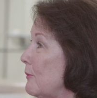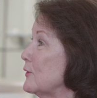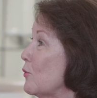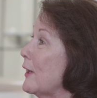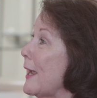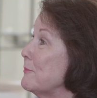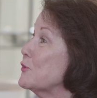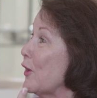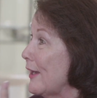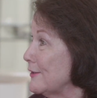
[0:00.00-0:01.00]
is what I'm
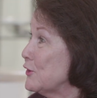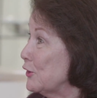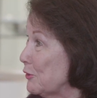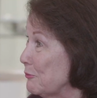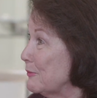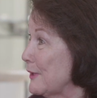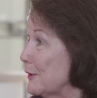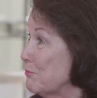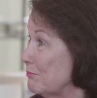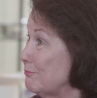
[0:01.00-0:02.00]
trying to
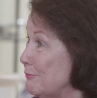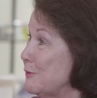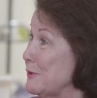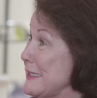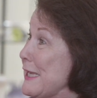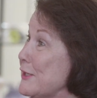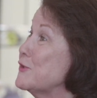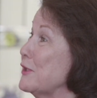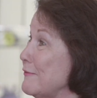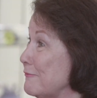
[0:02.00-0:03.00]

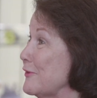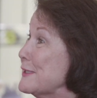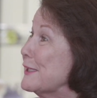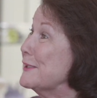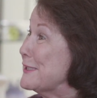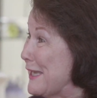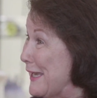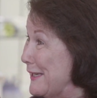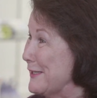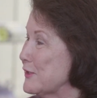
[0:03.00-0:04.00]
teach and
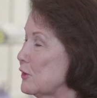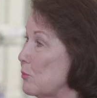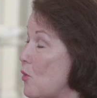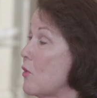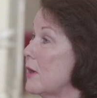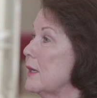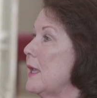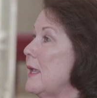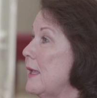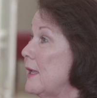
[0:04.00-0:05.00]
facilitate and support
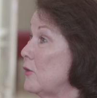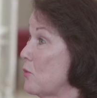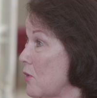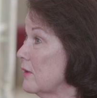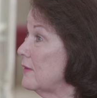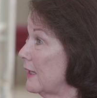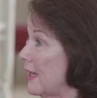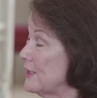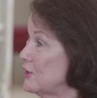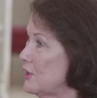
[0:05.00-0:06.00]
in the work that
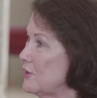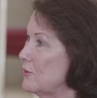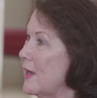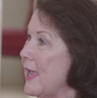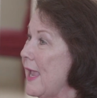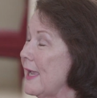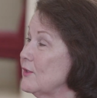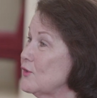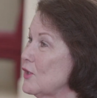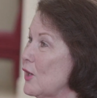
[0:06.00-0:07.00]
I do.
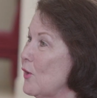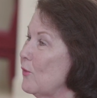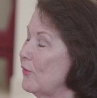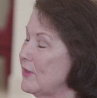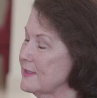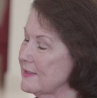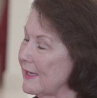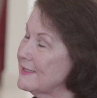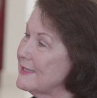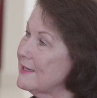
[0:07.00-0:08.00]
And so this
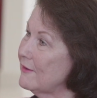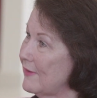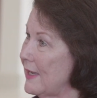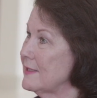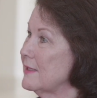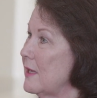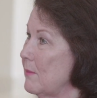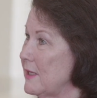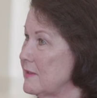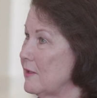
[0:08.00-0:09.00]
idea of asking
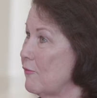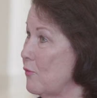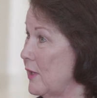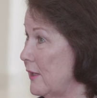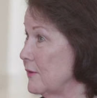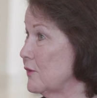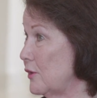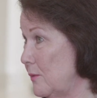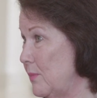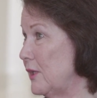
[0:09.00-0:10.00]
myself what else
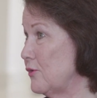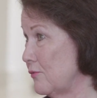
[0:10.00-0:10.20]
could be